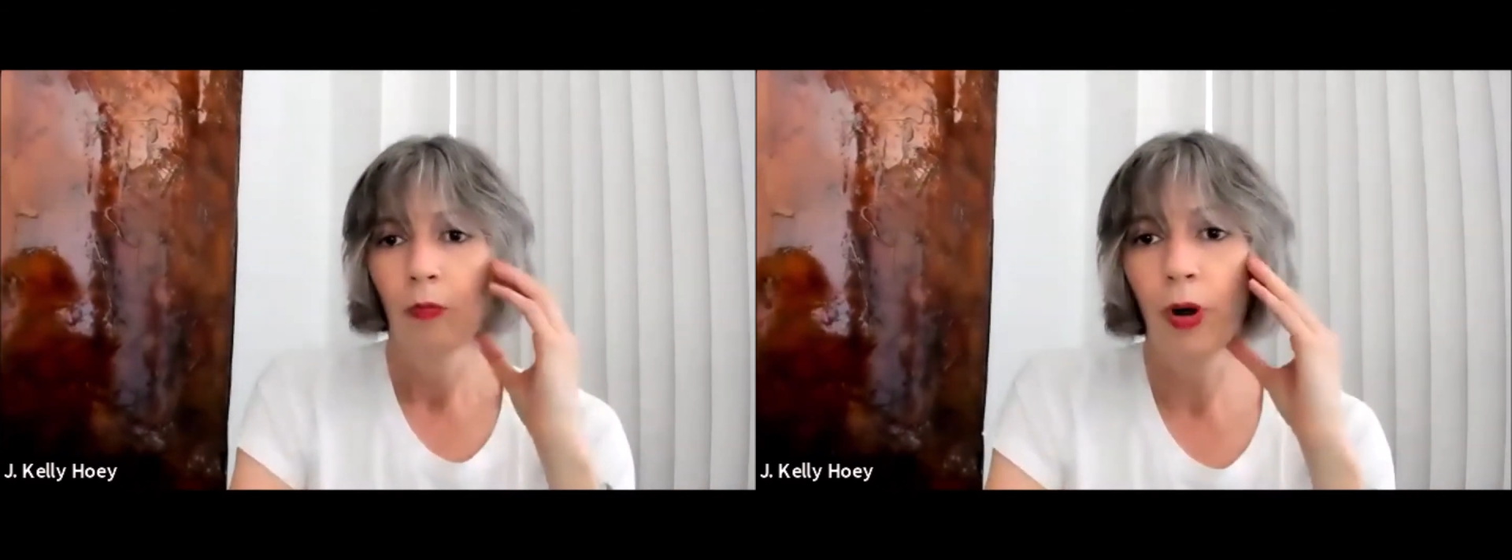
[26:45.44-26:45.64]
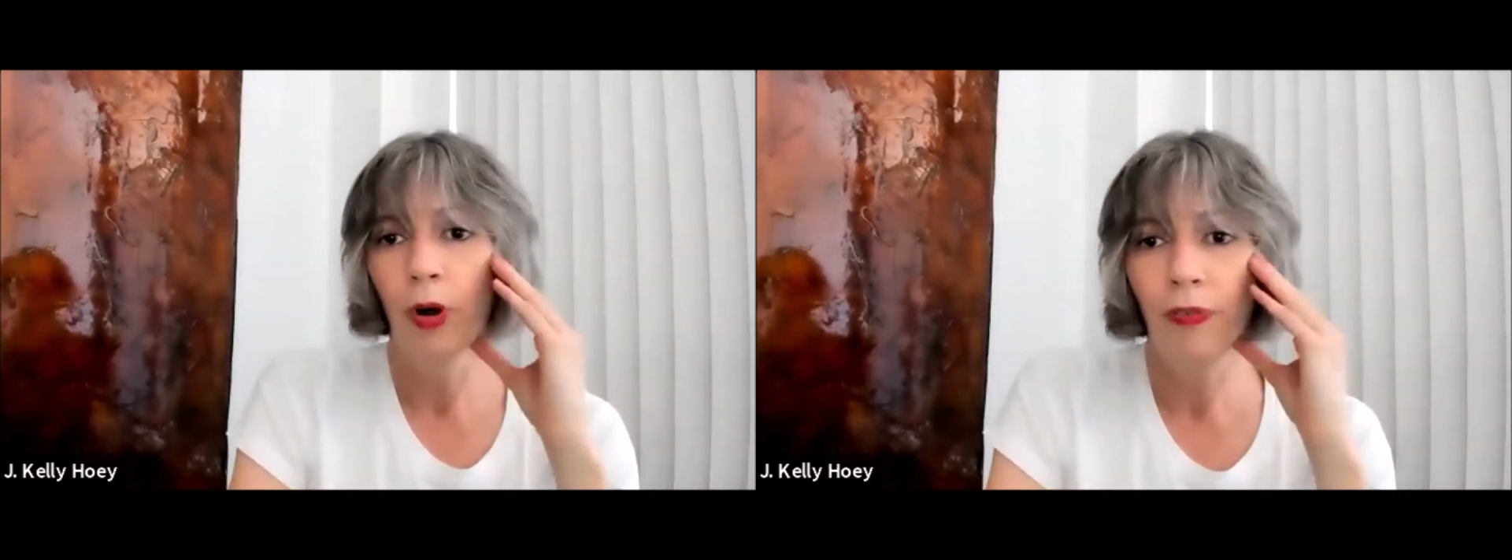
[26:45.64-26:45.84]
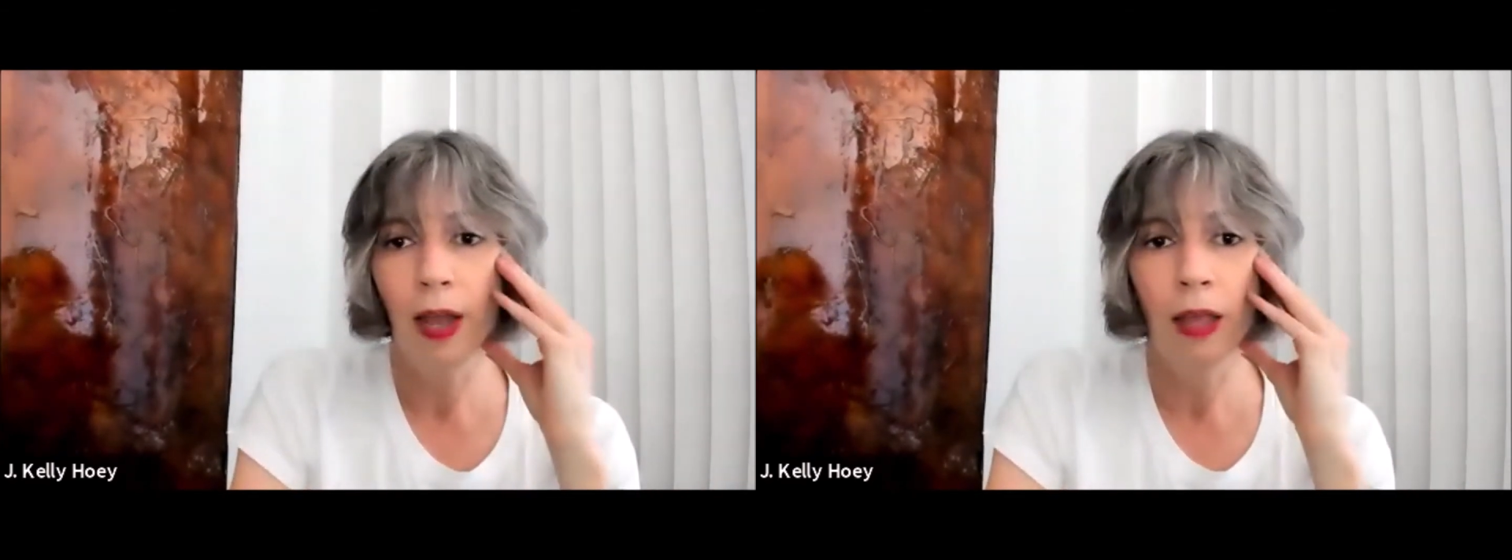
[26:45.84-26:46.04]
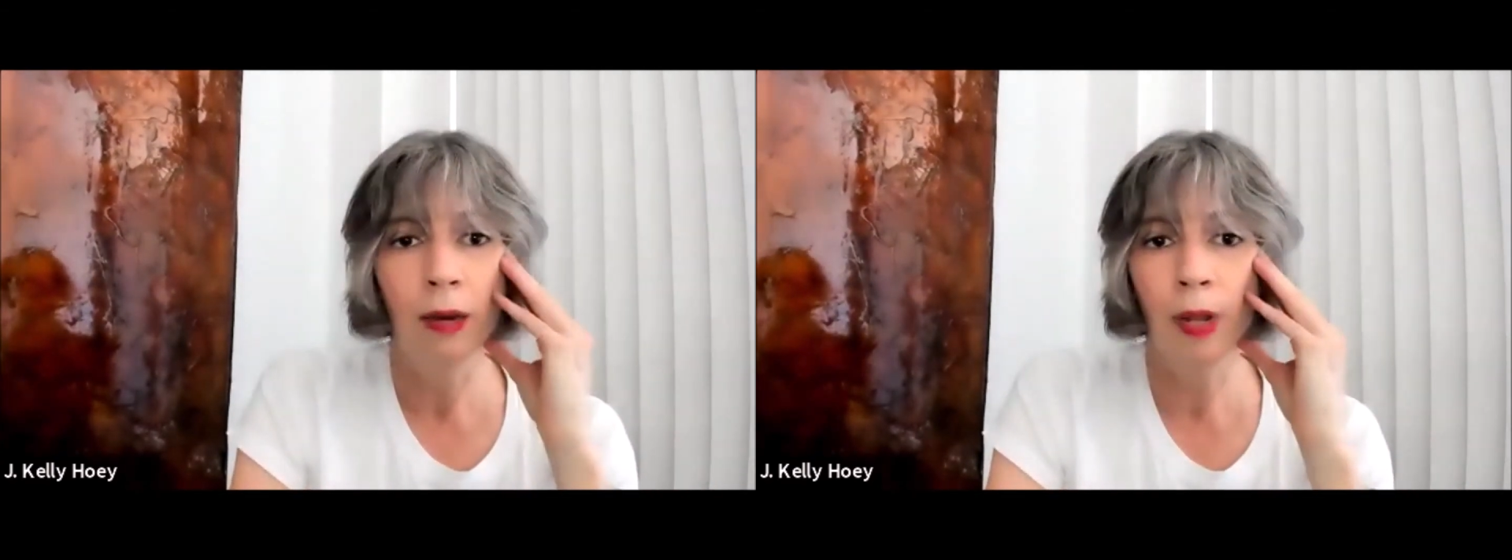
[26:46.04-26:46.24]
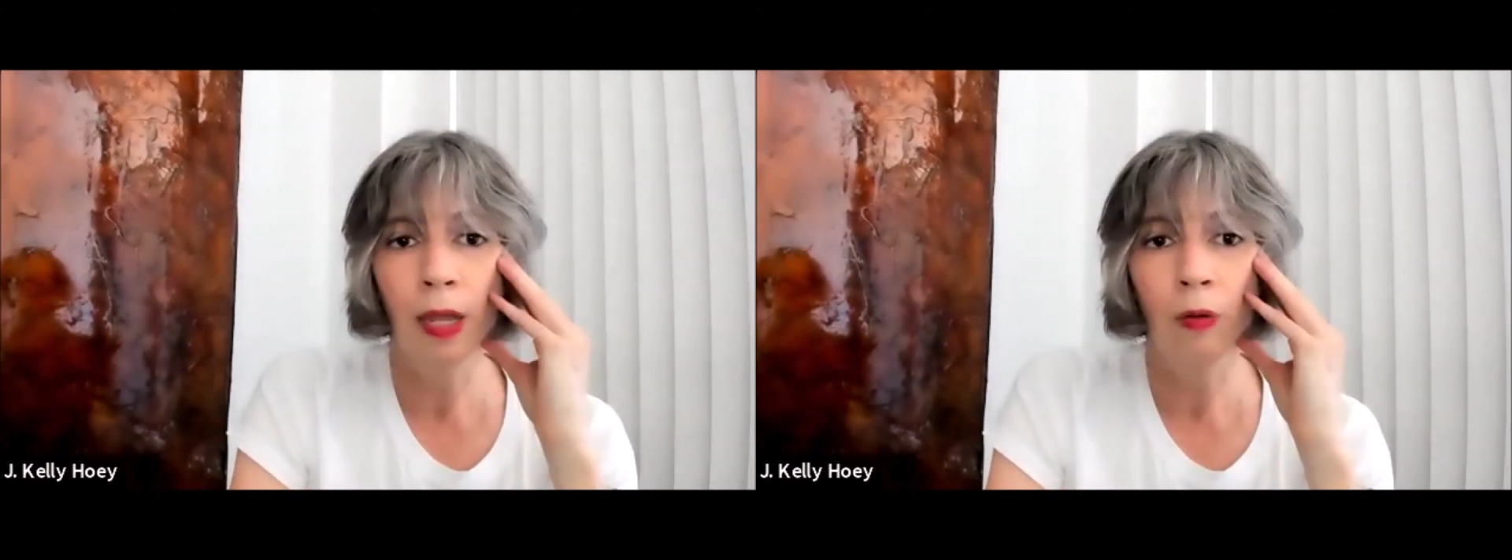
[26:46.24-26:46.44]
profile, and
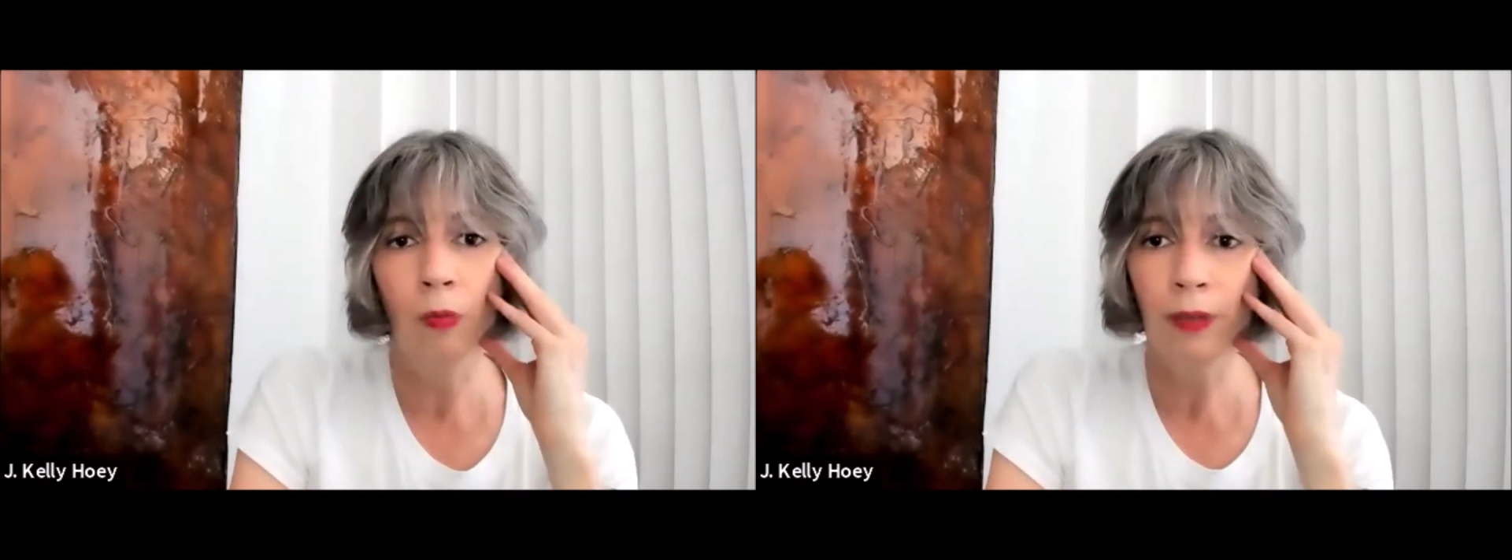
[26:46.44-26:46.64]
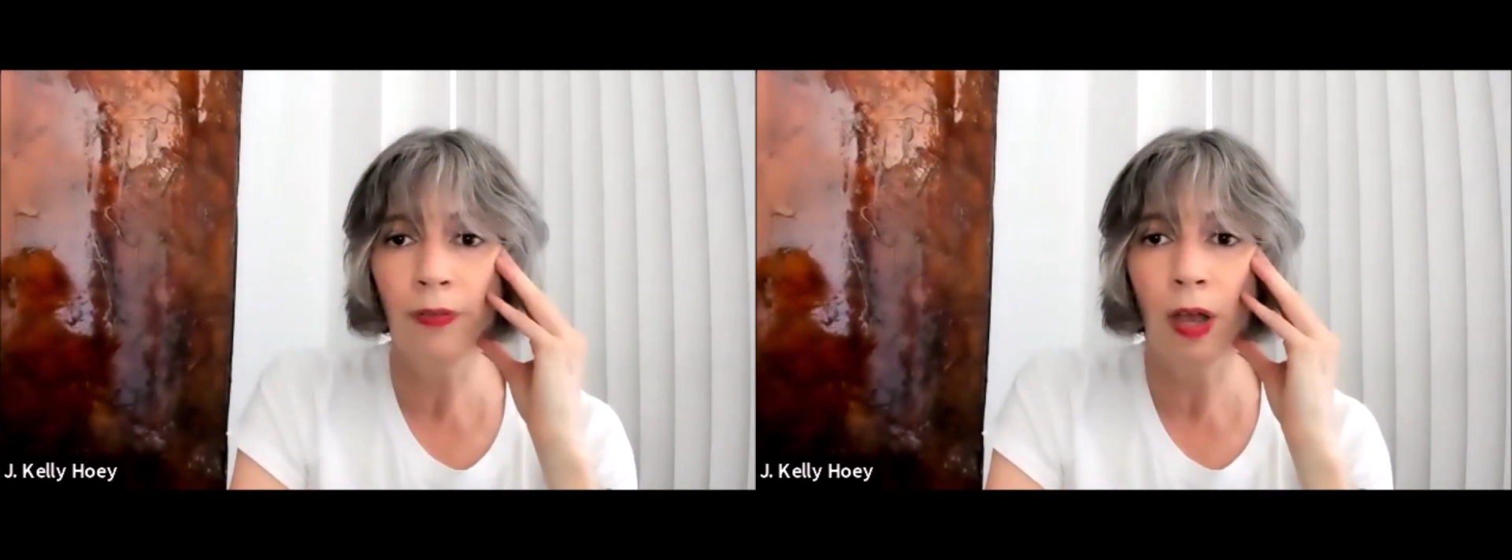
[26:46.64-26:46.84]
I'm like, we've